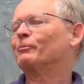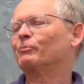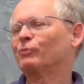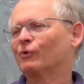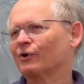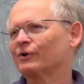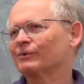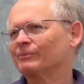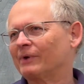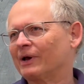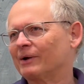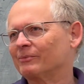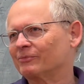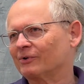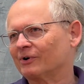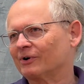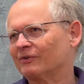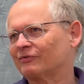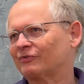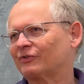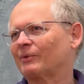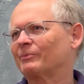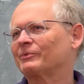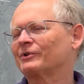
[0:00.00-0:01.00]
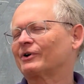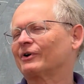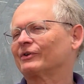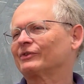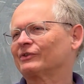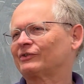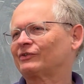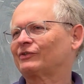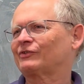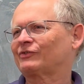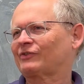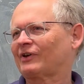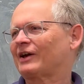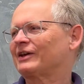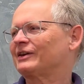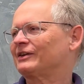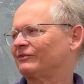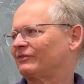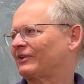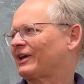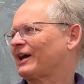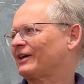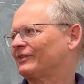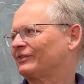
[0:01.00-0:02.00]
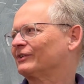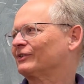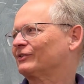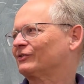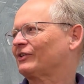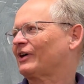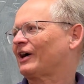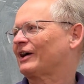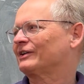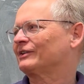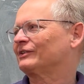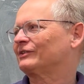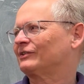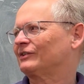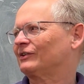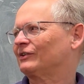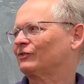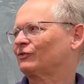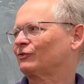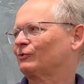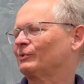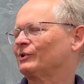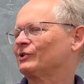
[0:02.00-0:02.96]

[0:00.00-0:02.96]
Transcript: board member of something called the Society of Catholic Scientists,